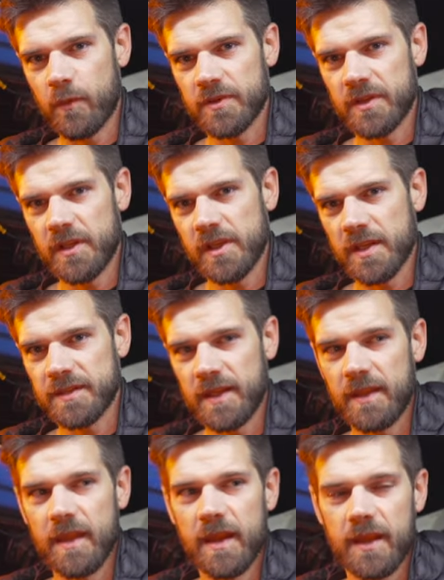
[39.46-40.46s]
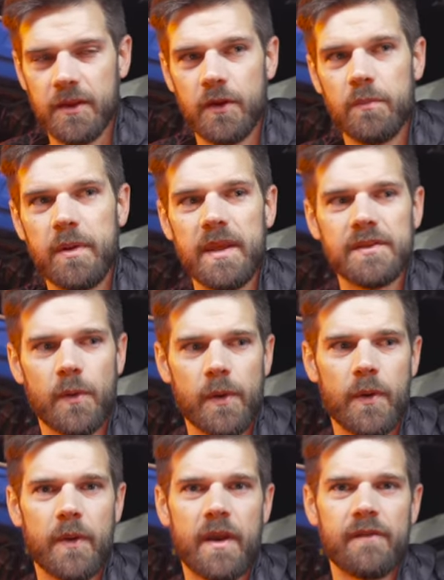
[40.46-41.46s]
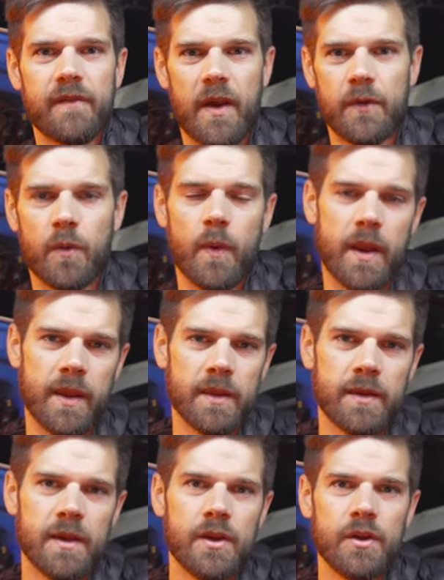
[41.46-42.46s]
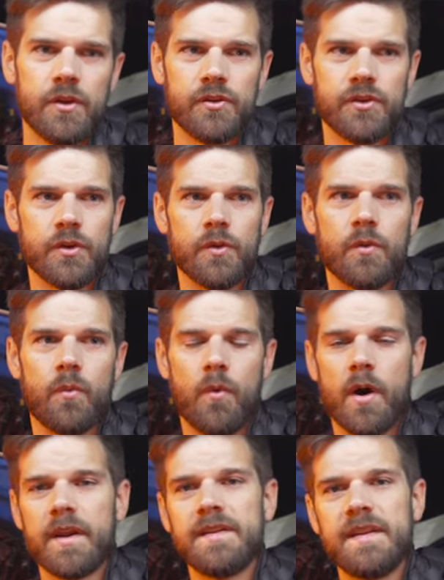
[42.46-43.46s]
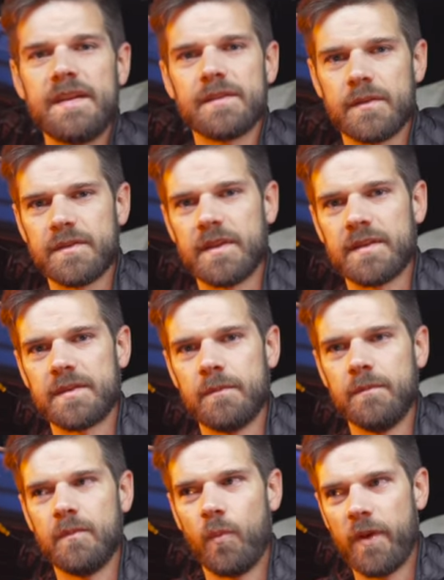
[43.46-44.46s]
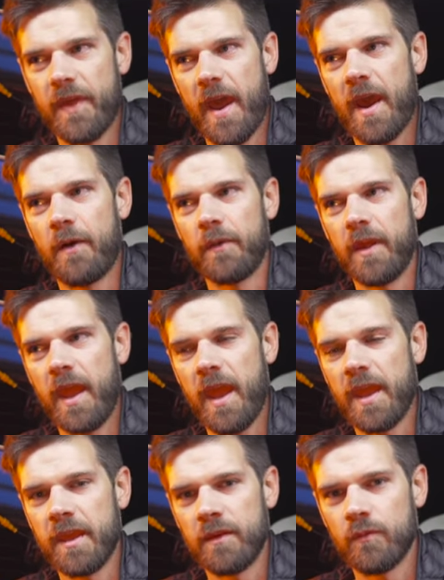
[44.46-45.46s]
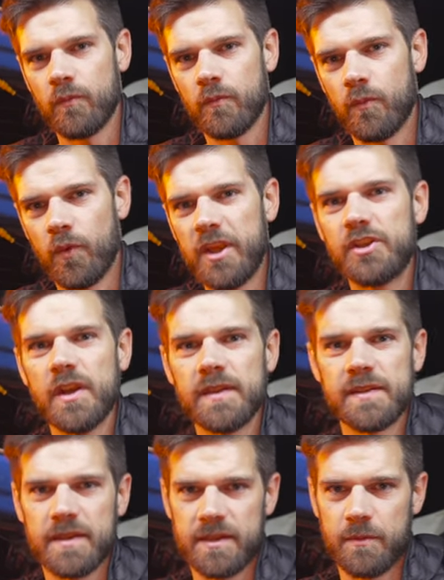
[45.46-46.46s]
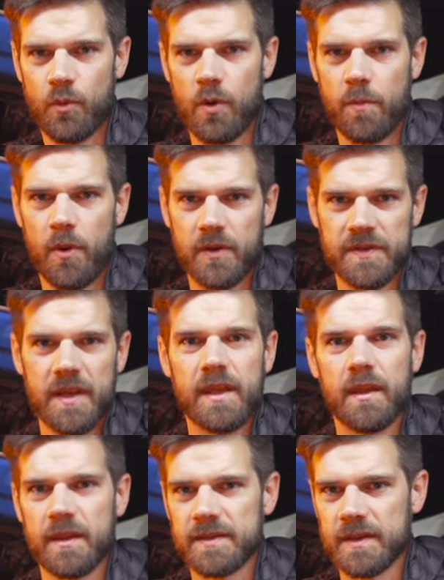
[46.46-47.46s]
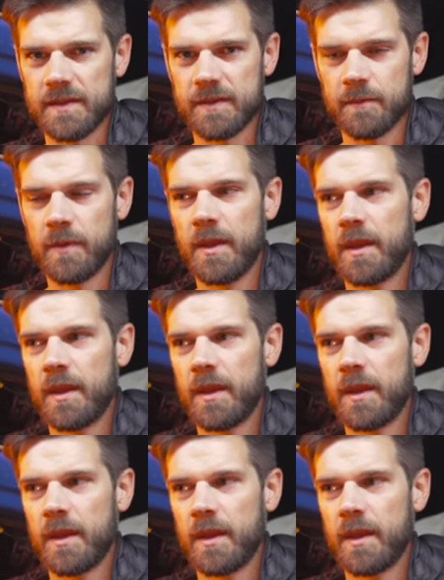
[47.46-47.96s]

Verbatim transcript: were suggesting that it could be Toyota had found a way to run a diesel system without a regen system or a particulate system,